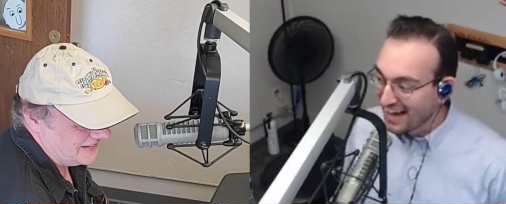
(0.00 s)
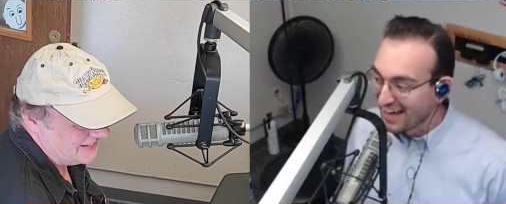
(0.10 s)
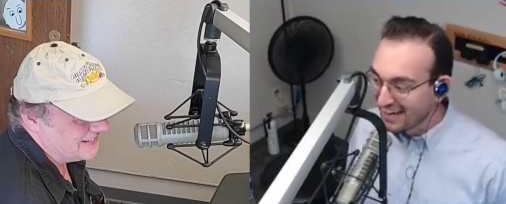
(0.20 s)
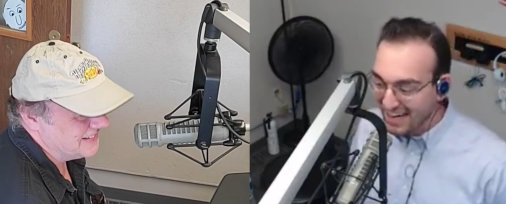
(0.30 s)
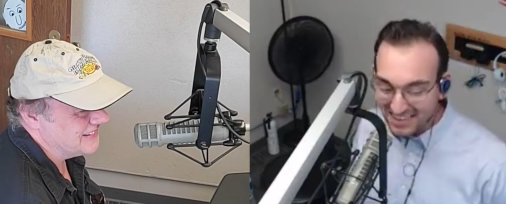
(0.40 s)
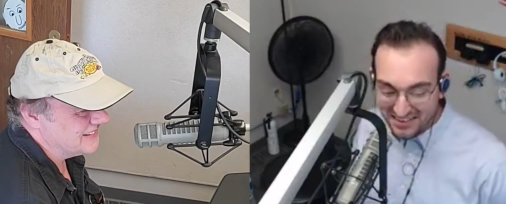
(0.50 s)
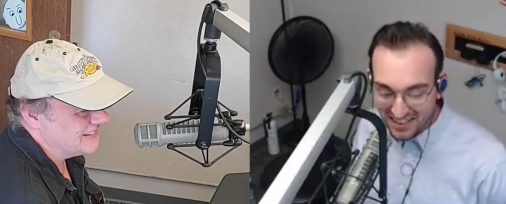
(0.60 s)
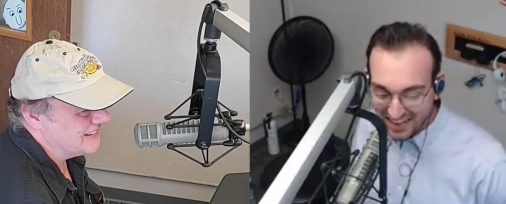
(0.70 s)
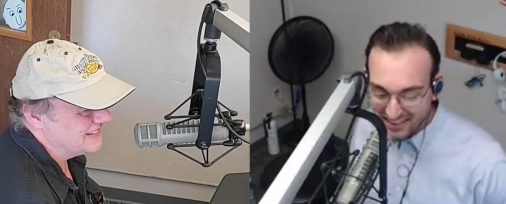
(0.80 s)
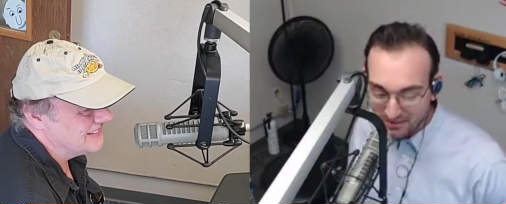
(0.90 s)
Speaker 1: I, I
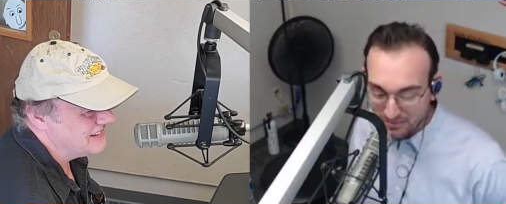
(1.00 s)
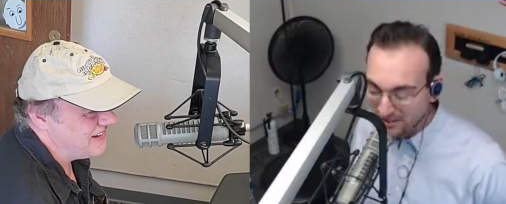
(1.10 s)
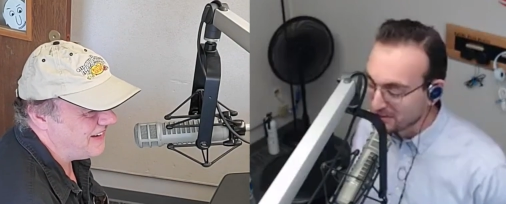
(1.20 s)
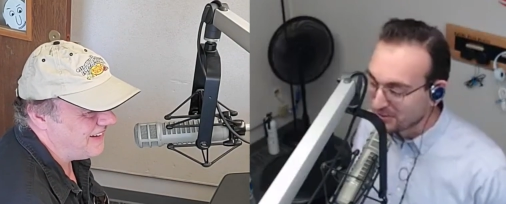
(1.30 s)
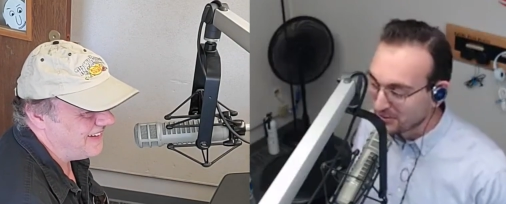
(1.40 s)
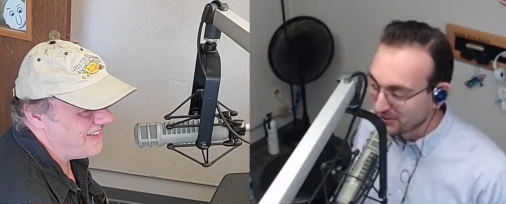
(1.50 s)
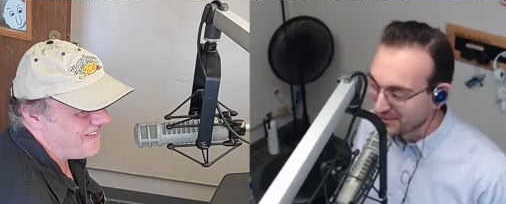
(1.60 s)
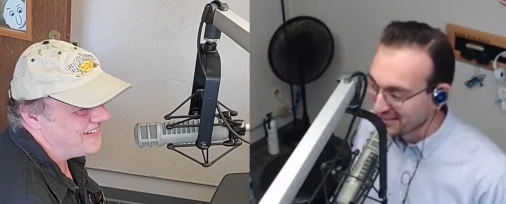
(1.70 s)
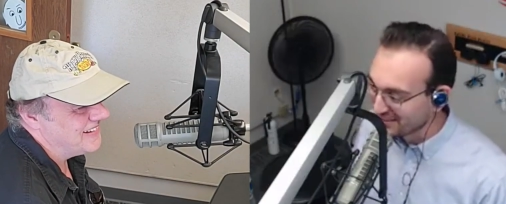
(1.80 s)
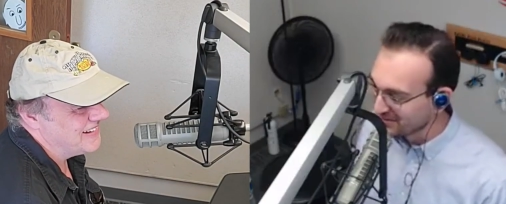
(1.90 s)
I would be so cool to
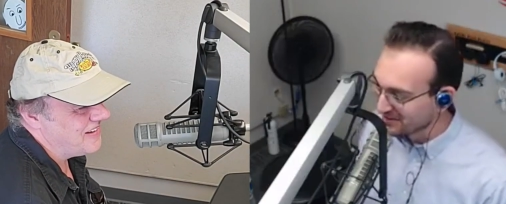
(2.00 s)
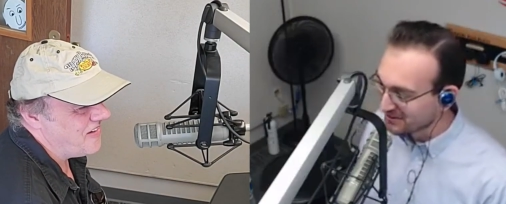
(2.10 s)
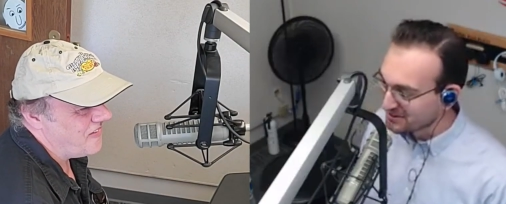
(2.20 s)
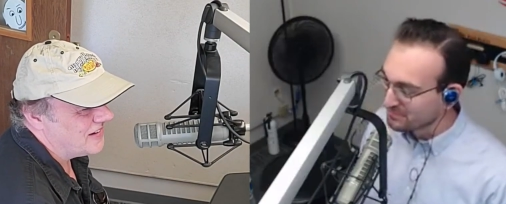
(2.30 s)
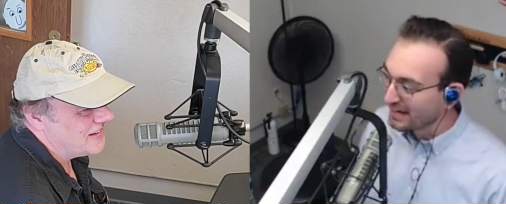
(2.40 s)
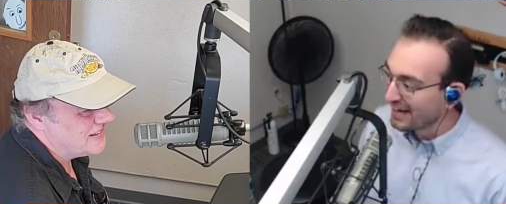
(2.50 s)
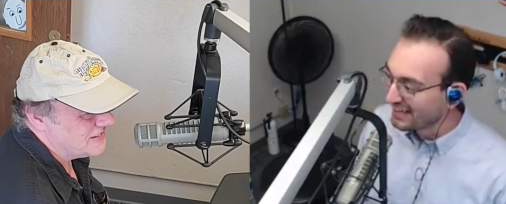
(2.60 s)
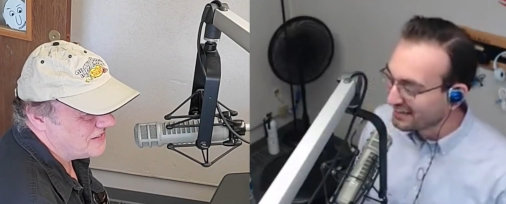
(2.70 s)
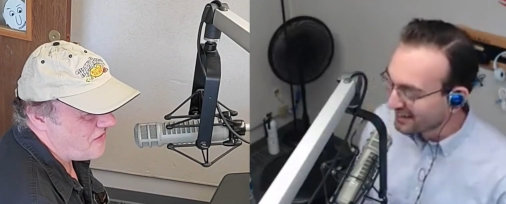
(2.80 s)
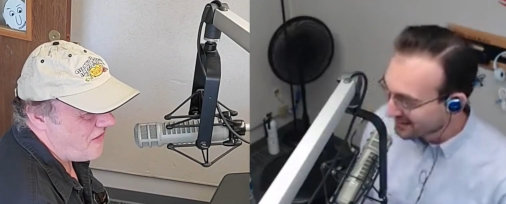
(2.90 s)
introduce my
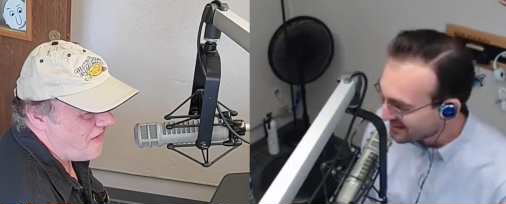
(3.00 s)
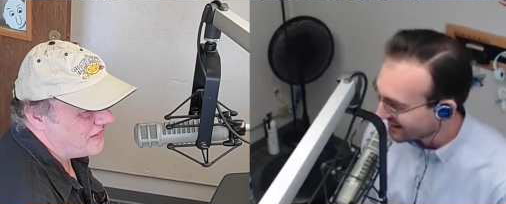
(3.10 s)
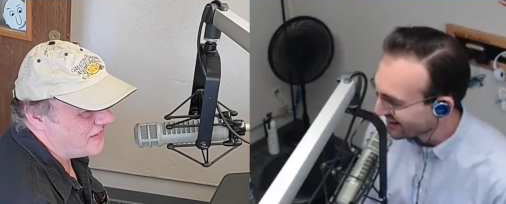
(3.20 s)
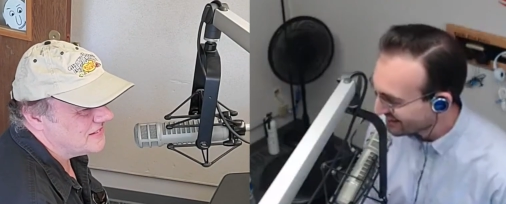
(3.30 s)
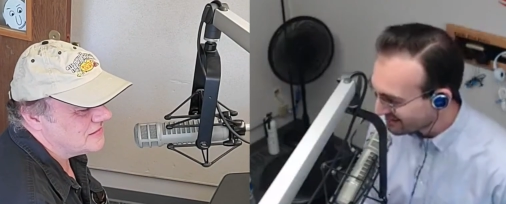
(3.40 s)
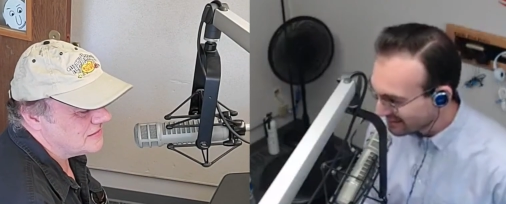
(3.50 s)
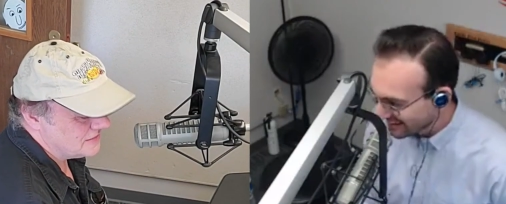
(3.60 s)
daughter to my